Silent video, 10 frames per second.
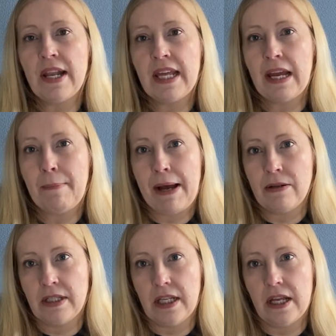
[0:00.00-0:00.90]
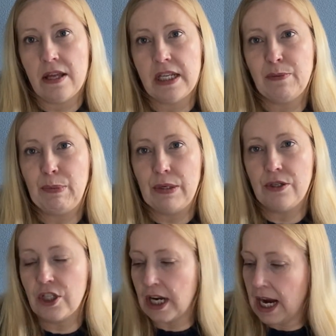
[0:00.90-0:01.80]
thing about it though, this blue
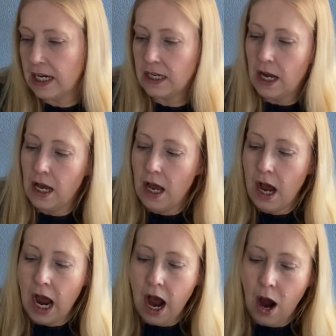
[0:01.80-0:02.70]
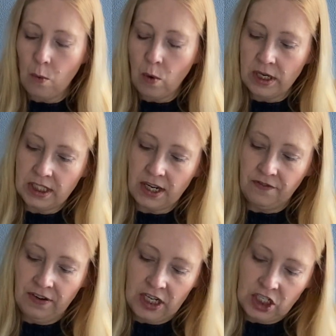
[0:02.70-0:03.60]
shade, once I'd
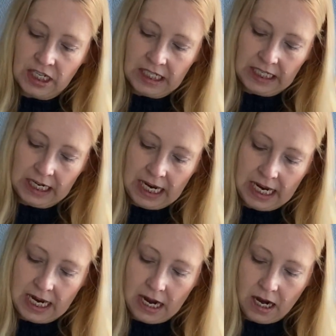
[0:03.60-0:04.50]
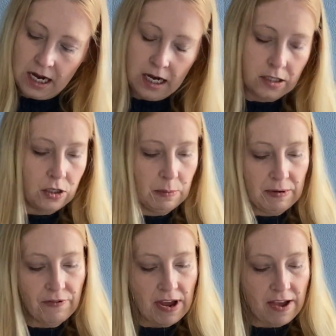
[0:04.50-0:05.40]
finished knitting it, it took me
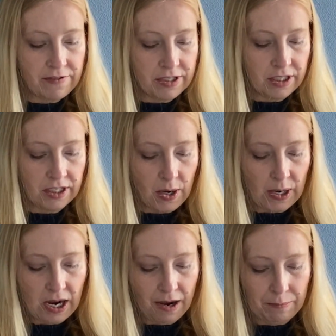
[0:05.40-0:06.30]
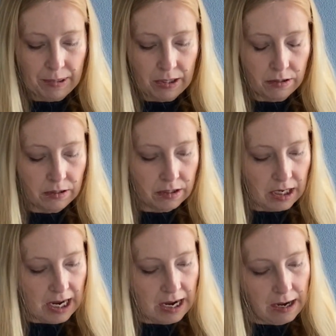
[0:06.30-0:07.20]
forever to sew it up because
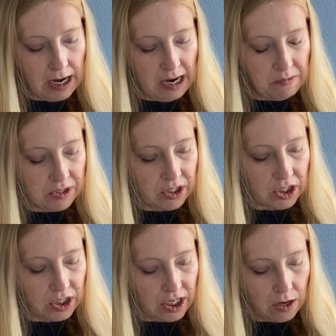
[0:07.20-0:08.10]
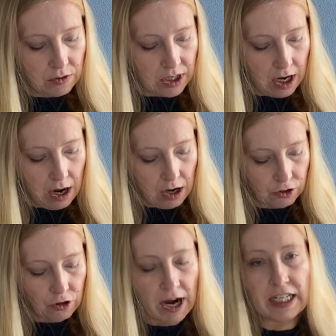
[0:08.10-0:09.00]
it was just so dark,
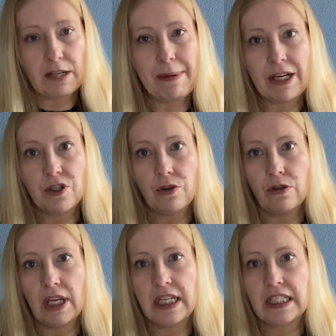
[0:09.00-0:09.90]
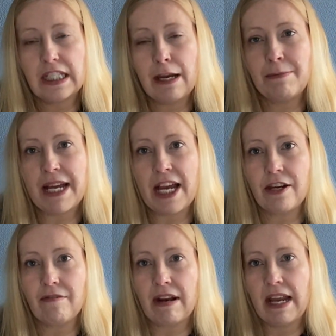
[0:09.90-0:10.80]
trying to make sure that it seamed
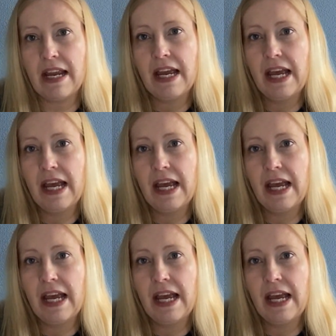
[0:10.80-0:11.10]
accurately